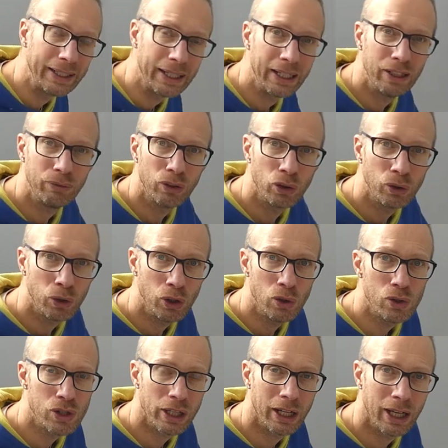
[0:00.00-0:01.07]
And if you're
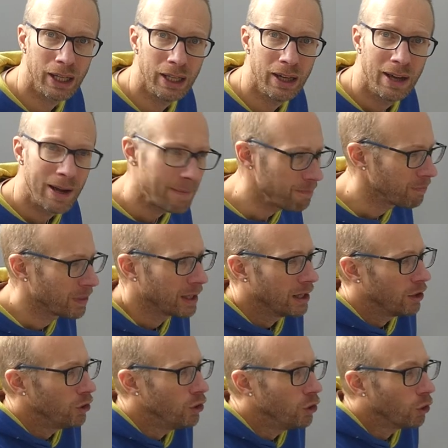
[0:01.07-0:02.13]
using a
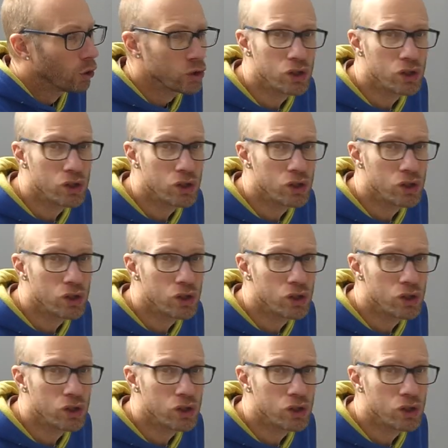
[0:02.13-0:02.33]
not